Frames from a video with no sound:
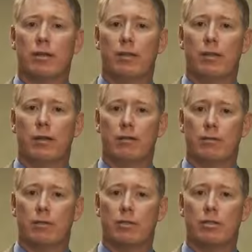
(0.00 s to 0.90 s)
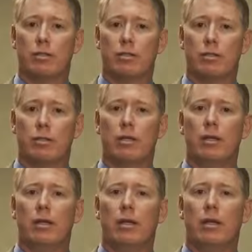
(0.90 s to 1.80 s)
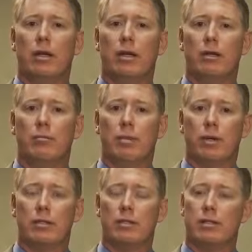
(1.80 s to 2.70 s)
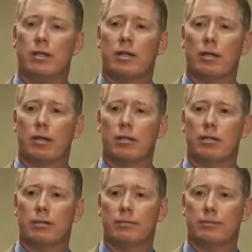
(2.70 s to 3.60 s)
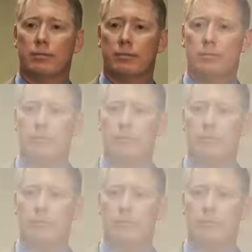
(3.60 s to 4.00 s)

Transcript: and I think all physicians should embrace this technology.